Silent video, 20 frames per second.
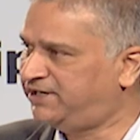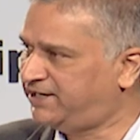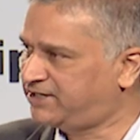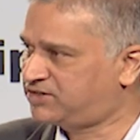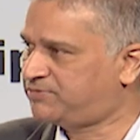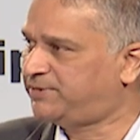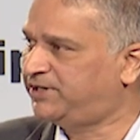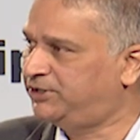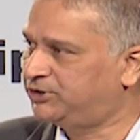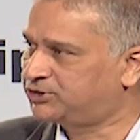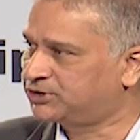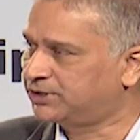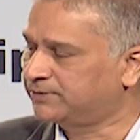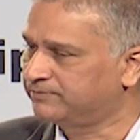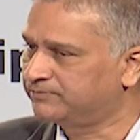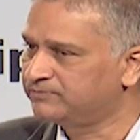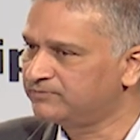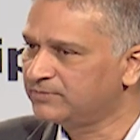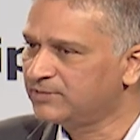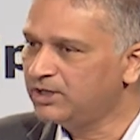expenditure.
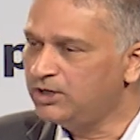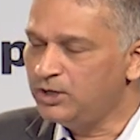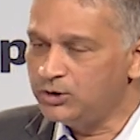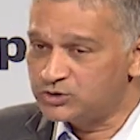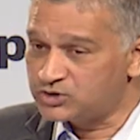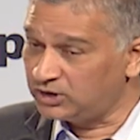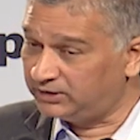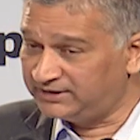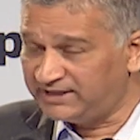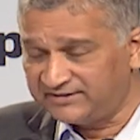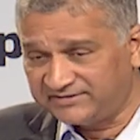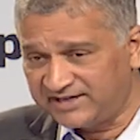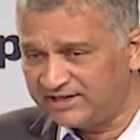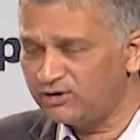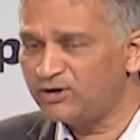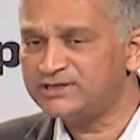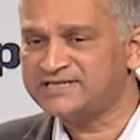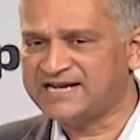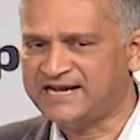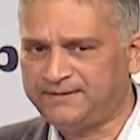So this did
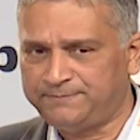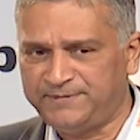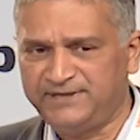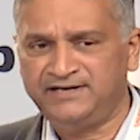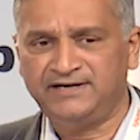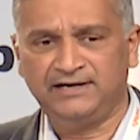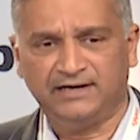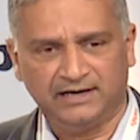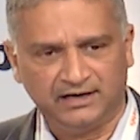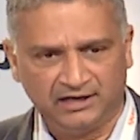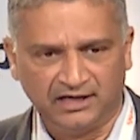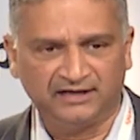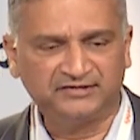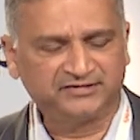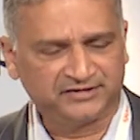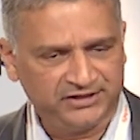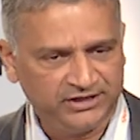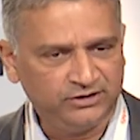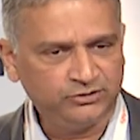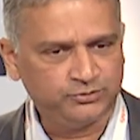not happen last
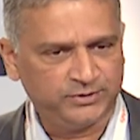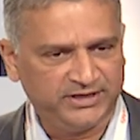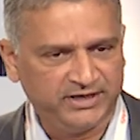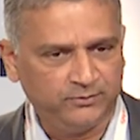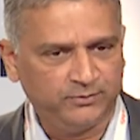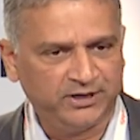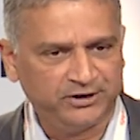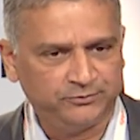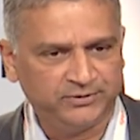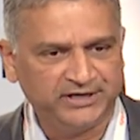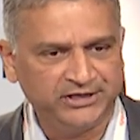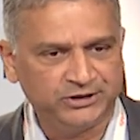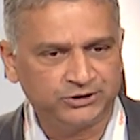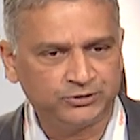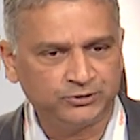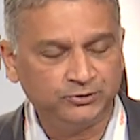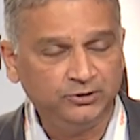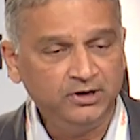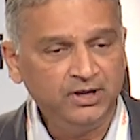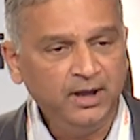year,
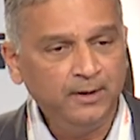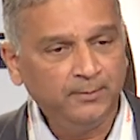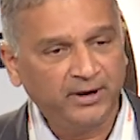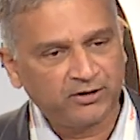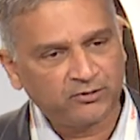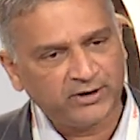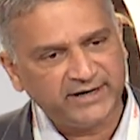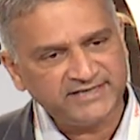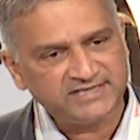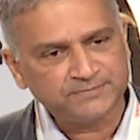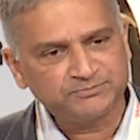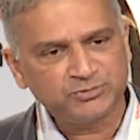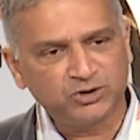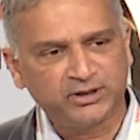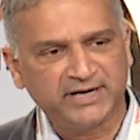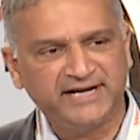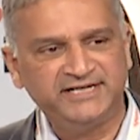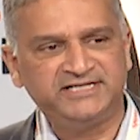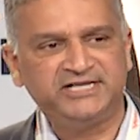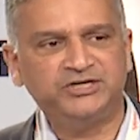21-22, but right up to
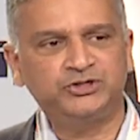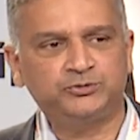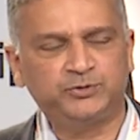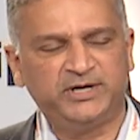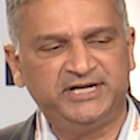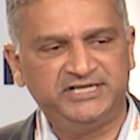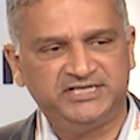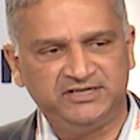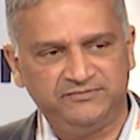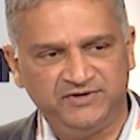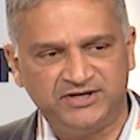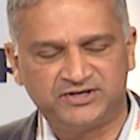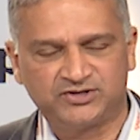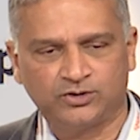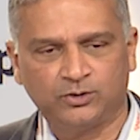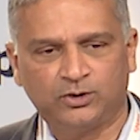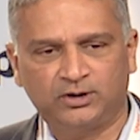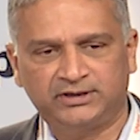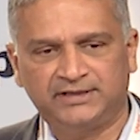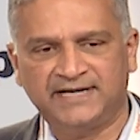19-20, we
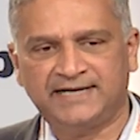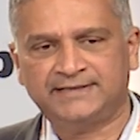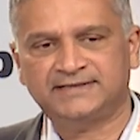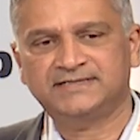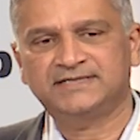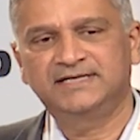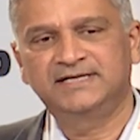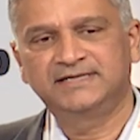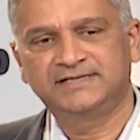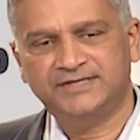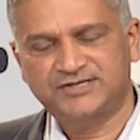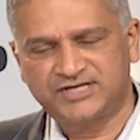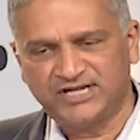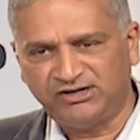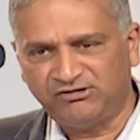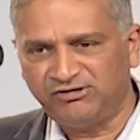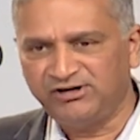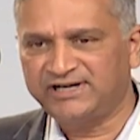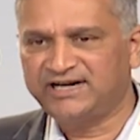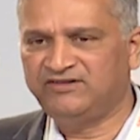saw that the
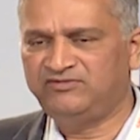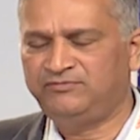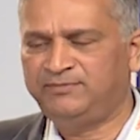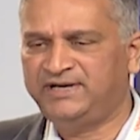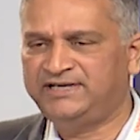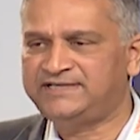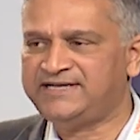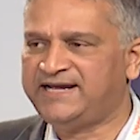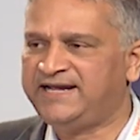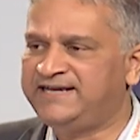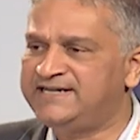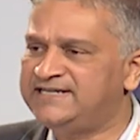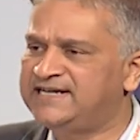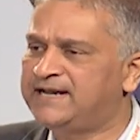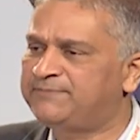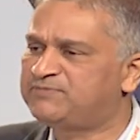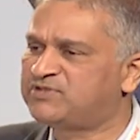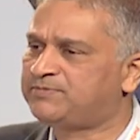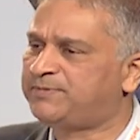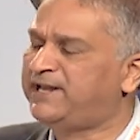central government ended
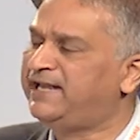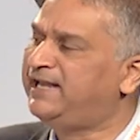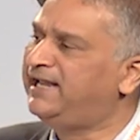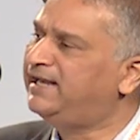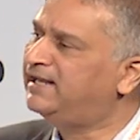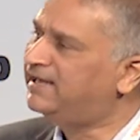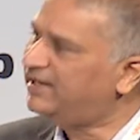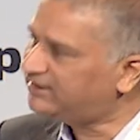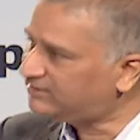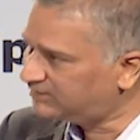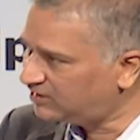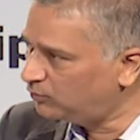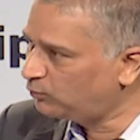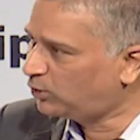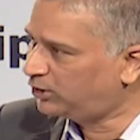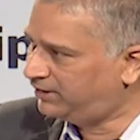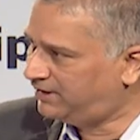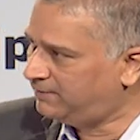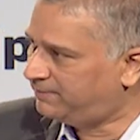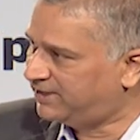up spending less than
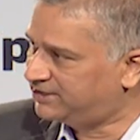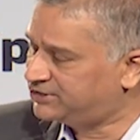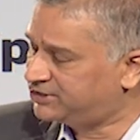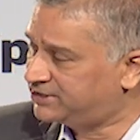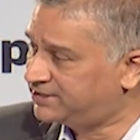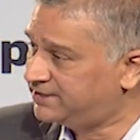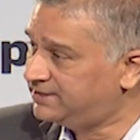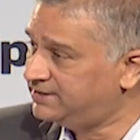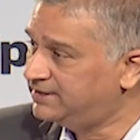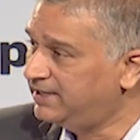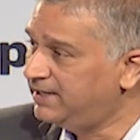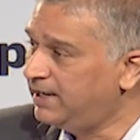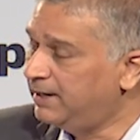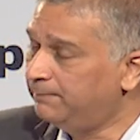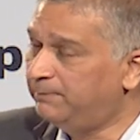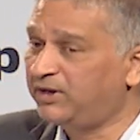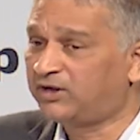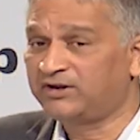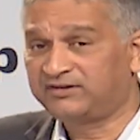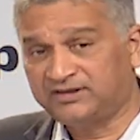what they budgeted
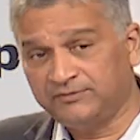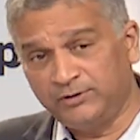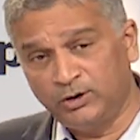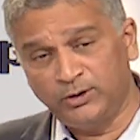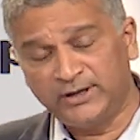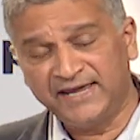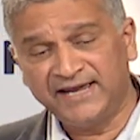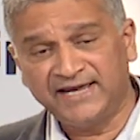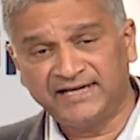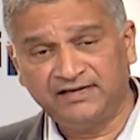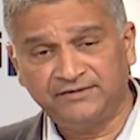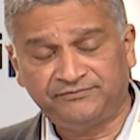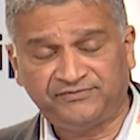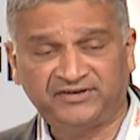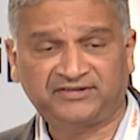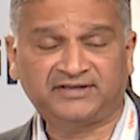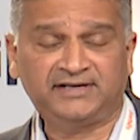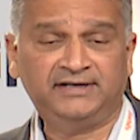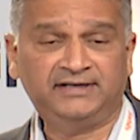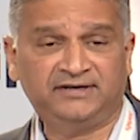because they were looking at the
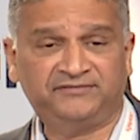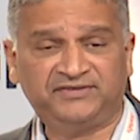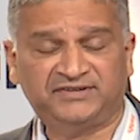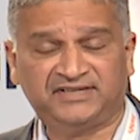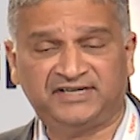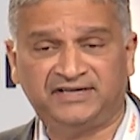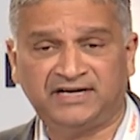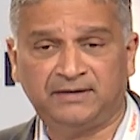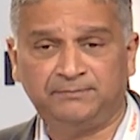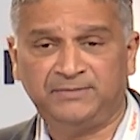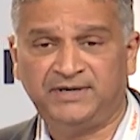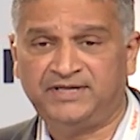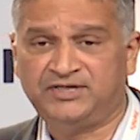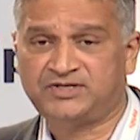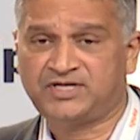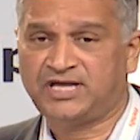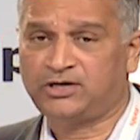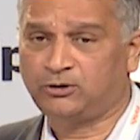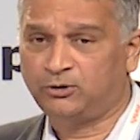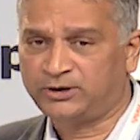fiscal deficit number and
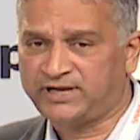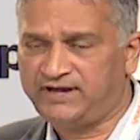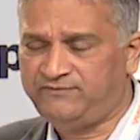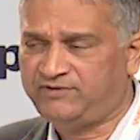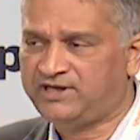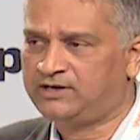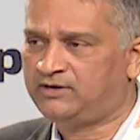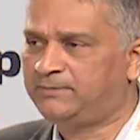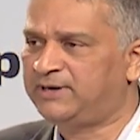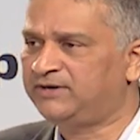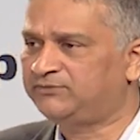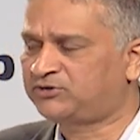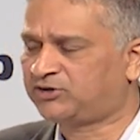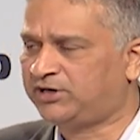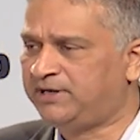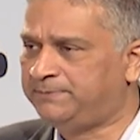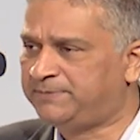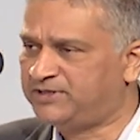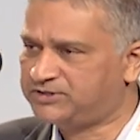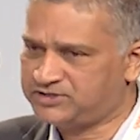saying, okay, we're above
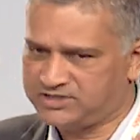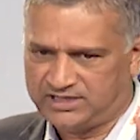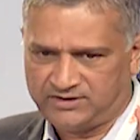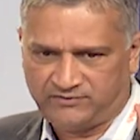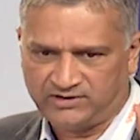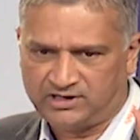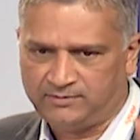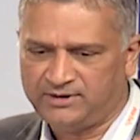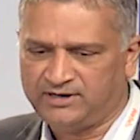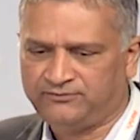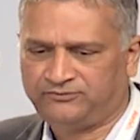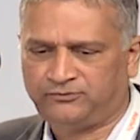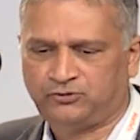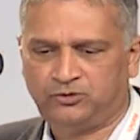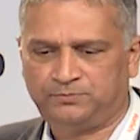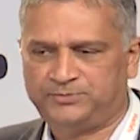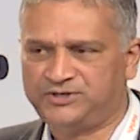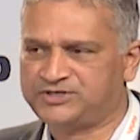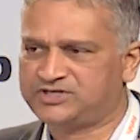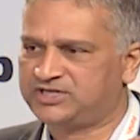3%, we're above
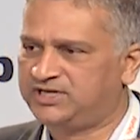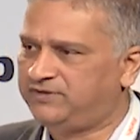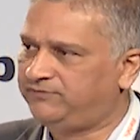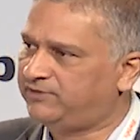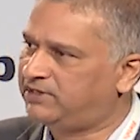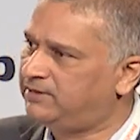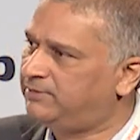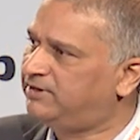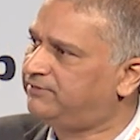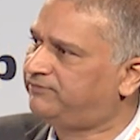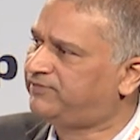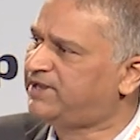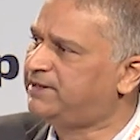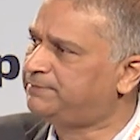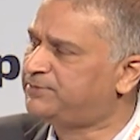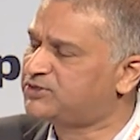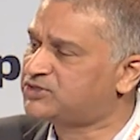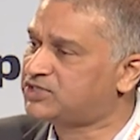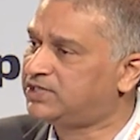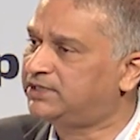4%, we're above
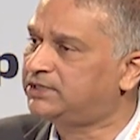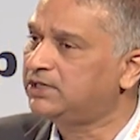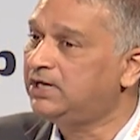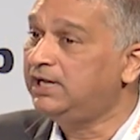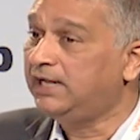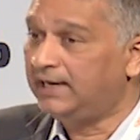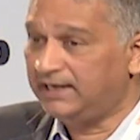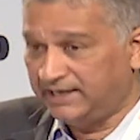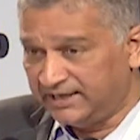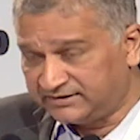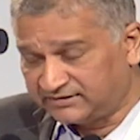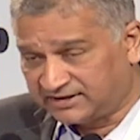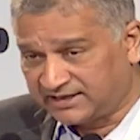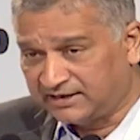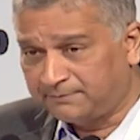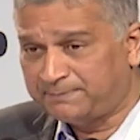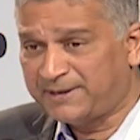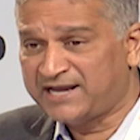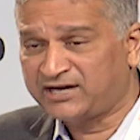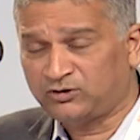5%. Let's
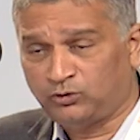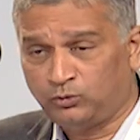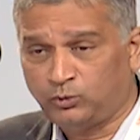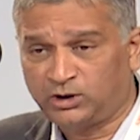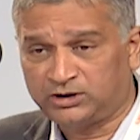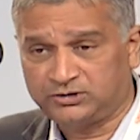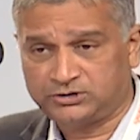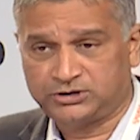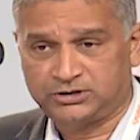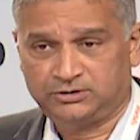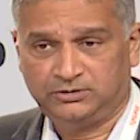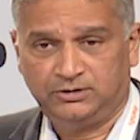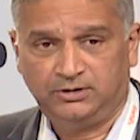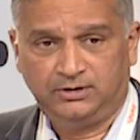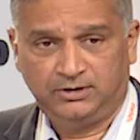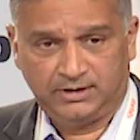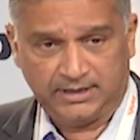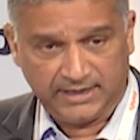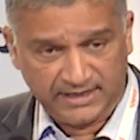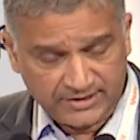cut back on what
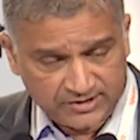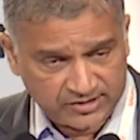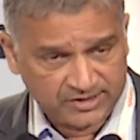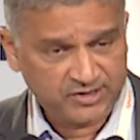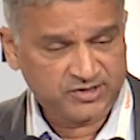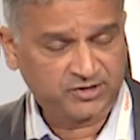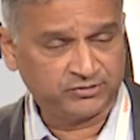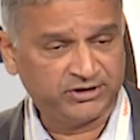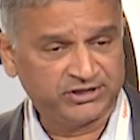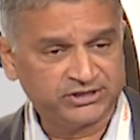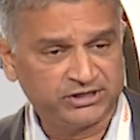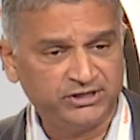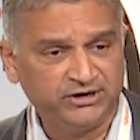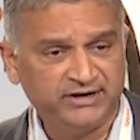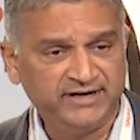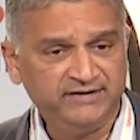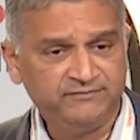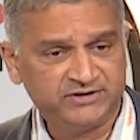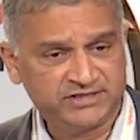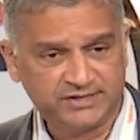is
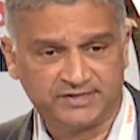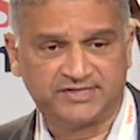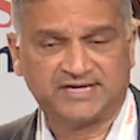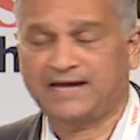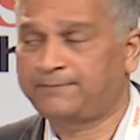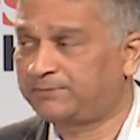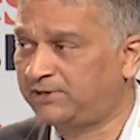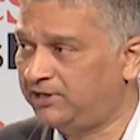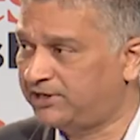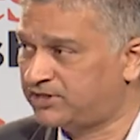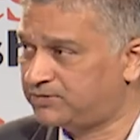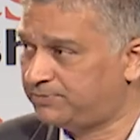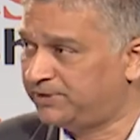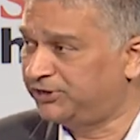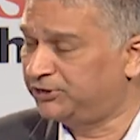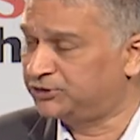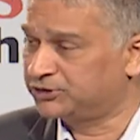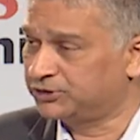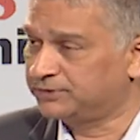discretionary, which is capital expenditure.